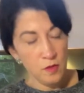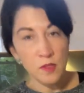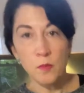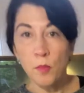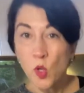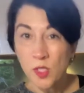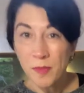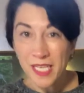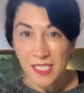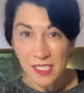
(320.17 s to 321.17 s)
the bottom
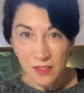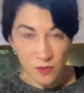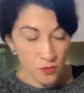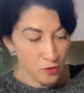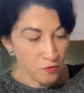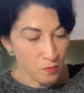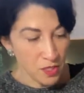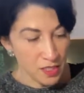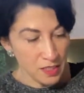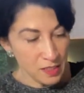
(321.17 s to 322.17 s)
end, so of
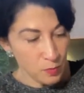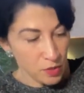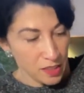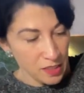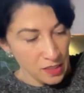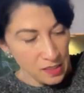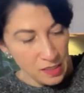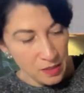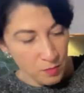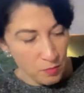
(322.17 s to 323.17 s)
my spring onions
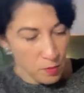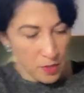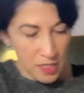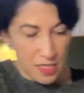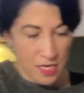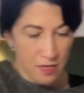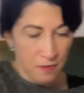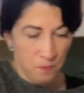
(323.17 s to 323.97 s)
that I'm popping in now.